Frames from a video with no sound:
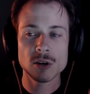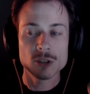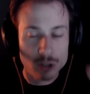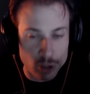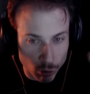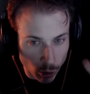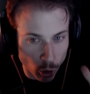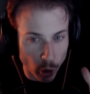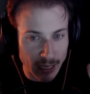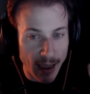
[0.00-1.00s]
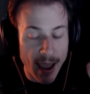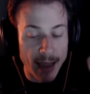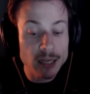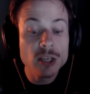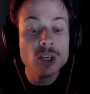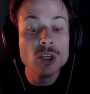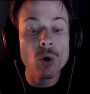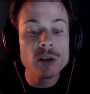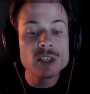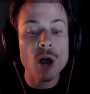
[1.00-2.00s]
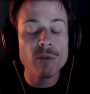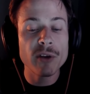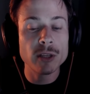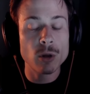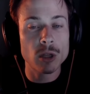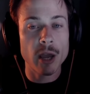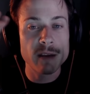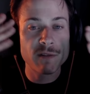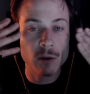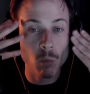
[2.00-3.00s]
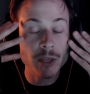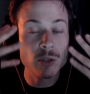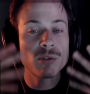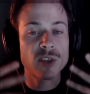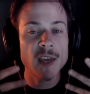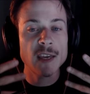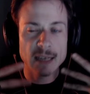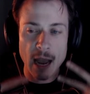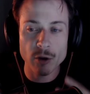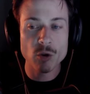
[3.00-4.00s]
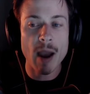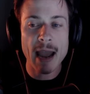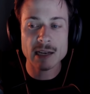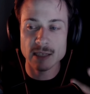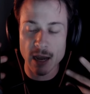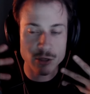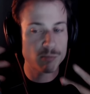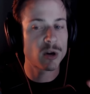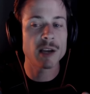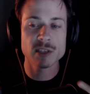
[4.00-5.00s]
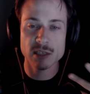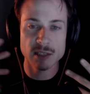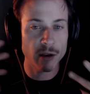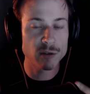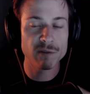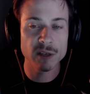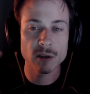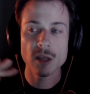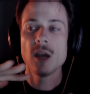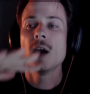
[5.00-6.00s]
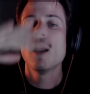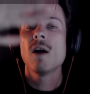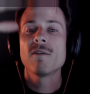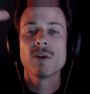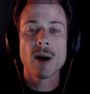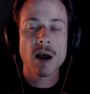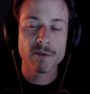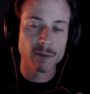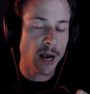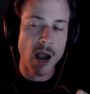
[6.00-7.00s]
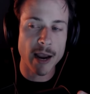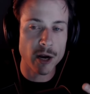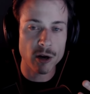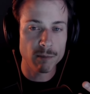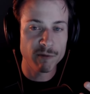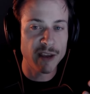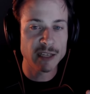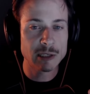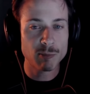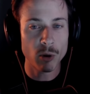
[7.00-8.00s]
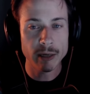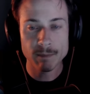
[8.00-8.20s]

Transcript: to look at yourself and your life and what you think and how you act and how you process and how you feel from a from higher vantage point.